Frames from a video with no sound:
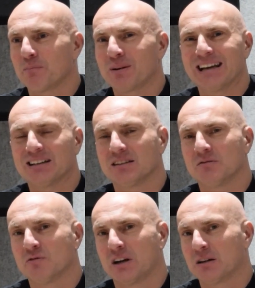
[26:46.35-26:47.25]
plague the
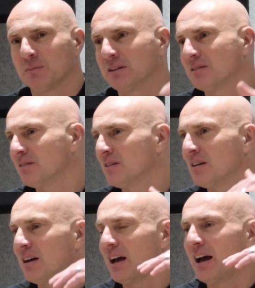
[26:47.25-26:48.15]
environment,
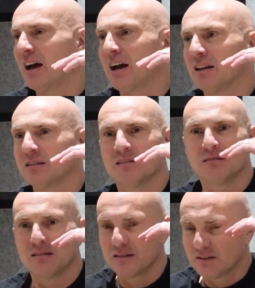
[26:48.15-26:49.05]
and
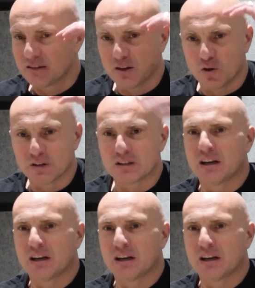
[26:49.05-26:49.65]
on